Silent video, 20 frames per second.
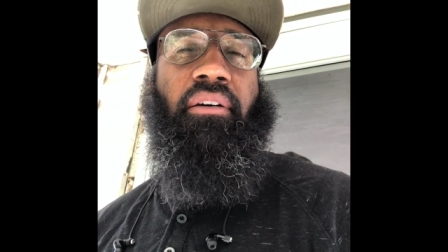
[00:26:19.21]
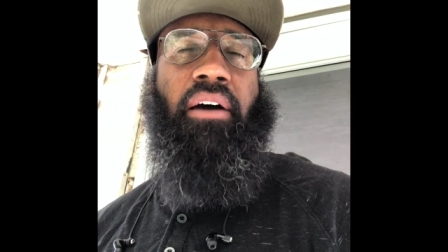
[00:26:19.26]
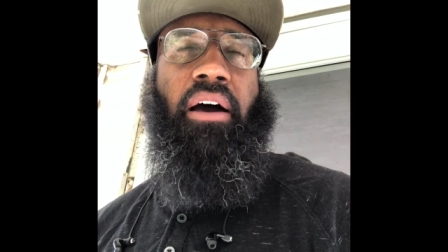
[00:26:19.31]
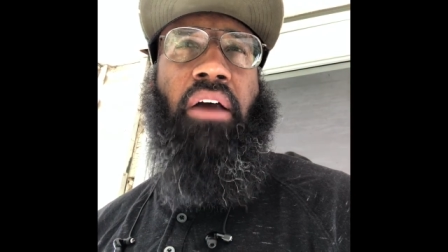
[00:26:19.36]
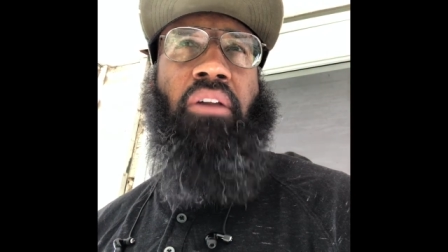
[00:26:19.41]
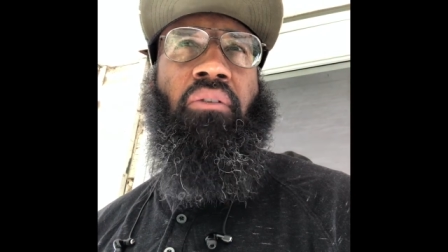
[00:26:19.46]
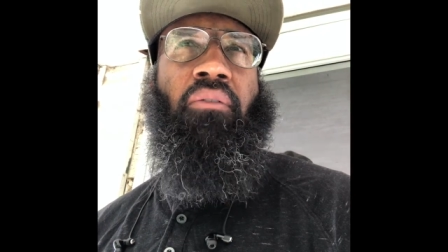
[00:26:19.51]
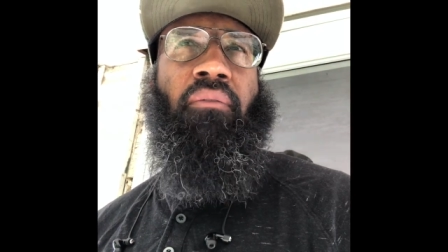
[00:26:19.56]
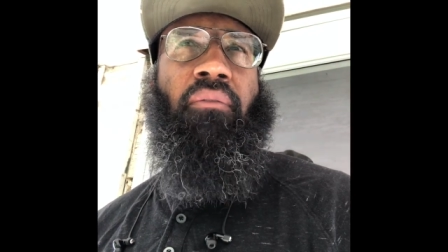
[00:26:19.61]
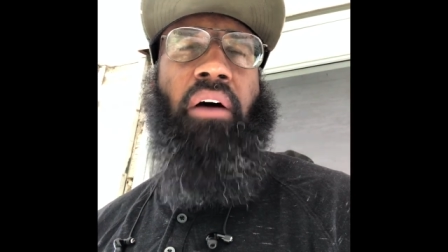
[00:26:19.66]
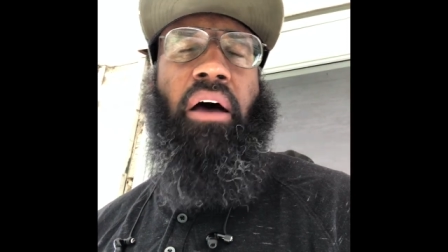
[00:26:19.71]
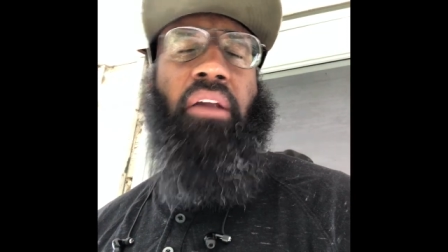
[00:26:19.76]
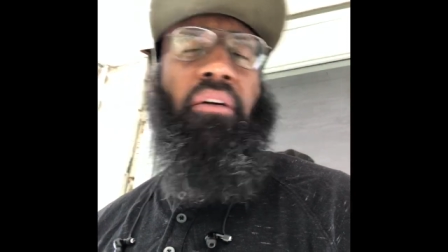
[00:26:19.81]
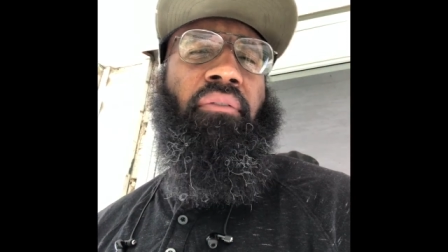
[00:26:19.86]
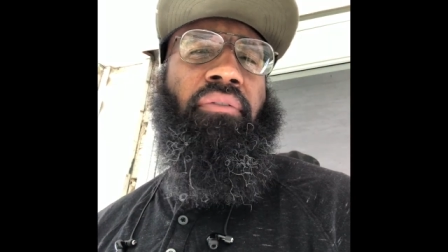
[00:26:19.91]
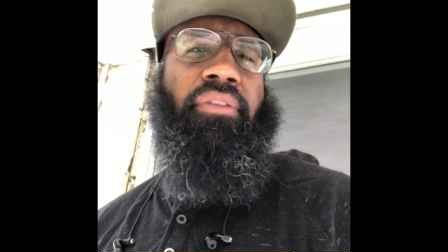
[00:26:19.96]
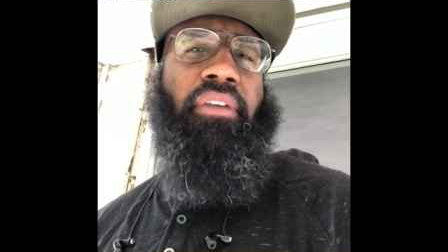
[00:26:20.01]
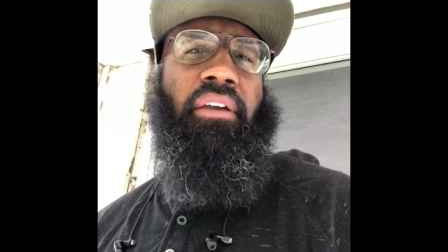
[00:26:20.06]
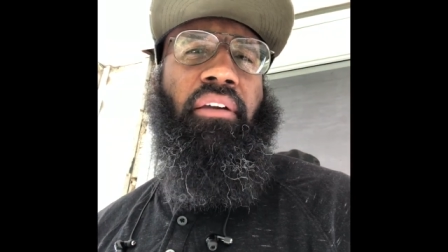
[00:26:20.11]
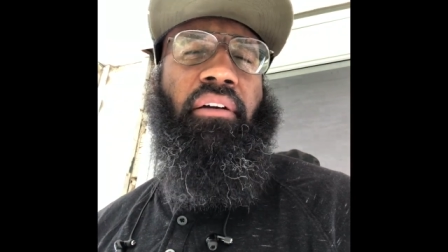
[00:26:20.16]
I don't. I
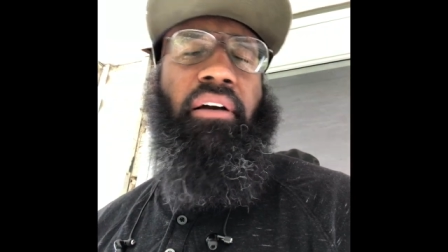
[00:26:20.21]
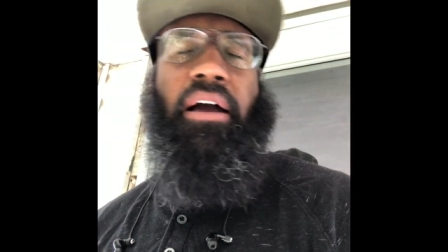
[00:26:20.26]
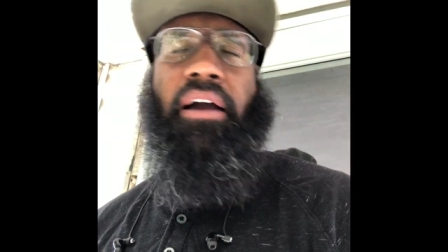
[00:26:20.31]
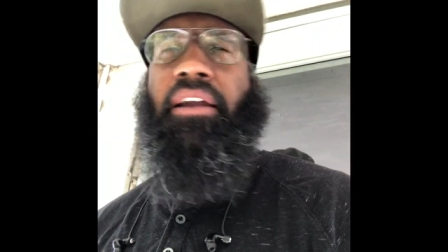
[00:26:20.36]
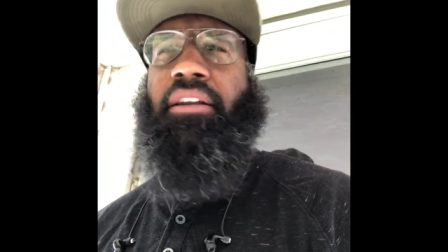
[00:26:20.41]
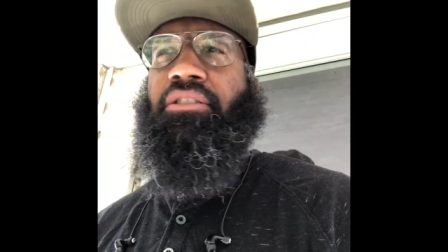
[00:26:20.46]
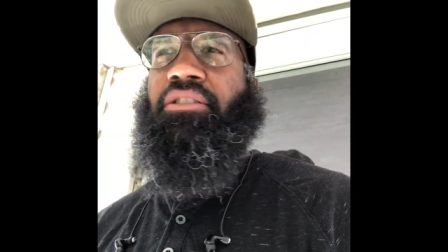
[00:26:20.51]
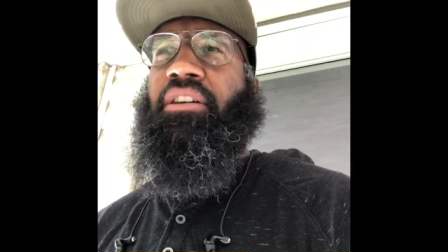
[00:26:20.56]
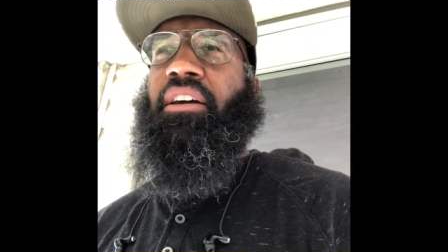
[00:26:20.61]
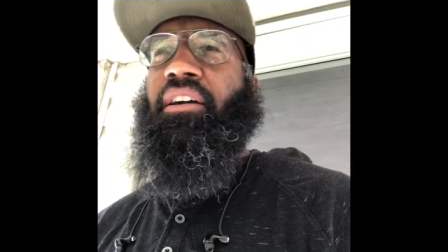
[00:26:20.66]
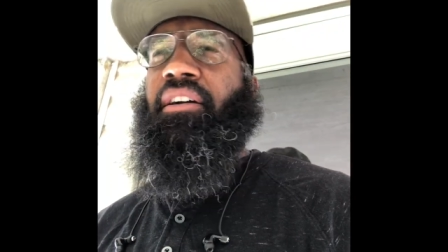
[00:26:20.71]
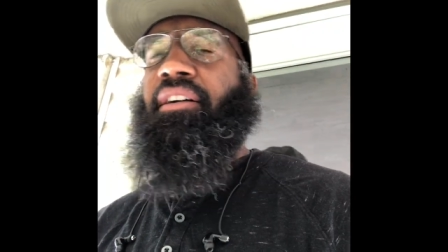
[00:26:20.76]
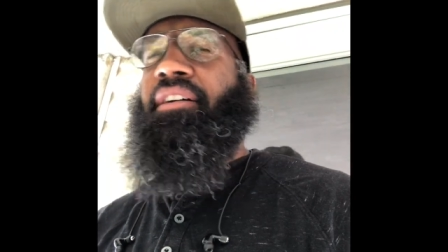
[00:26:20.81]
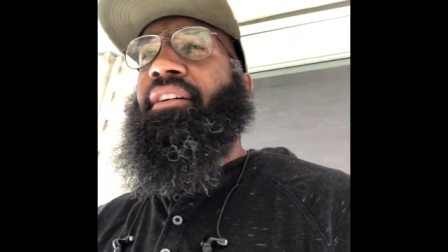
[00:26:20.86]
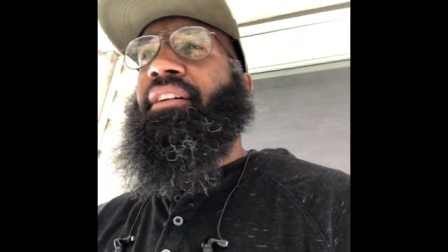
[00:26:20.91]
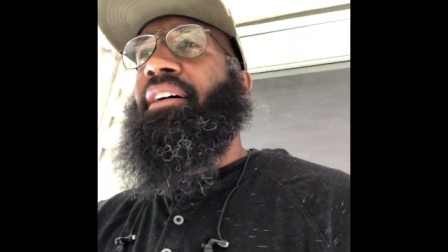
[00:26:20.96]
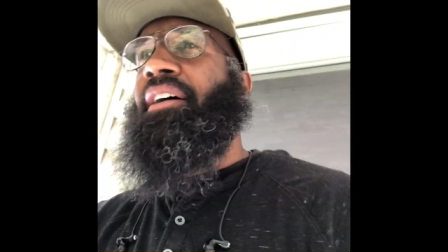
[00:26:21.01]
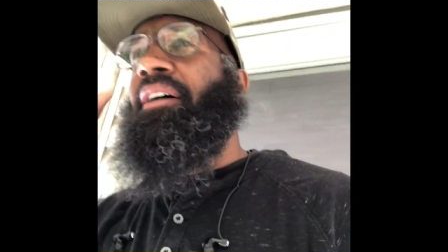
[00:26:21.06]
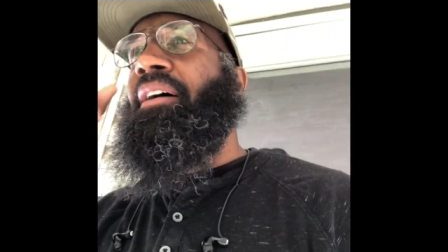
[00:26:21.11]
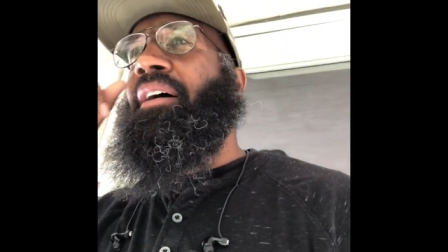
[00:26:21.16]
don't think I got to check
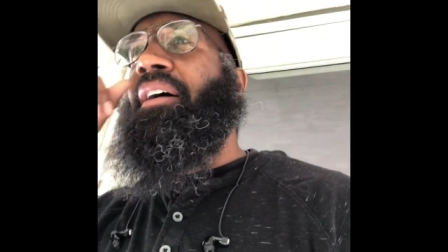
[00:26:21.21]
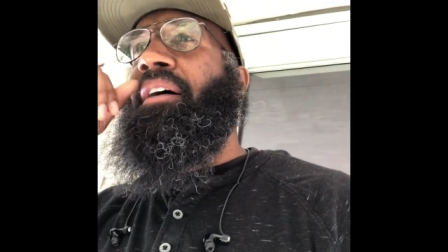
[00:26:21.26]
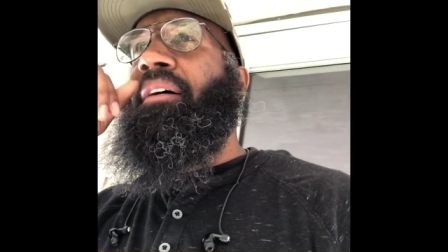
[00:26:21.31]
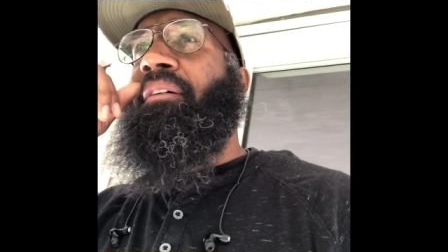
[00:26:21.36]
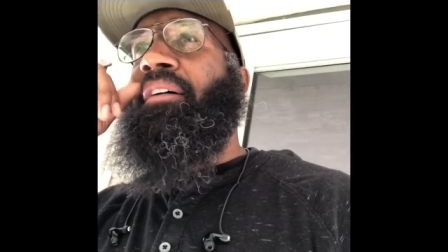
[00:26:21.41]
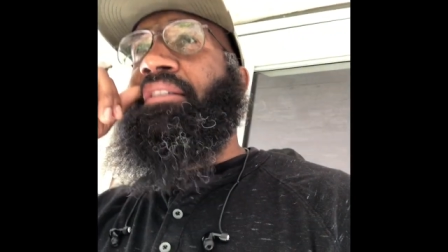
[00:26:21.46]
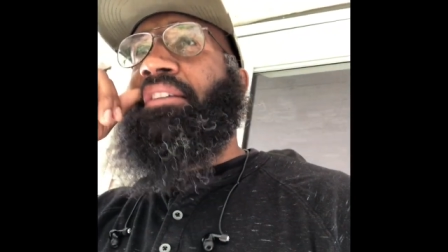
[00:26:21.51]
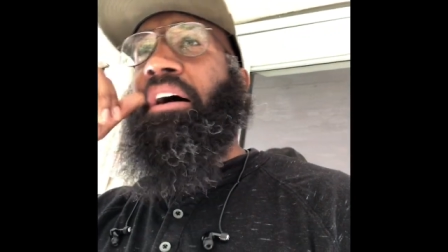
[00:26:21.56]
because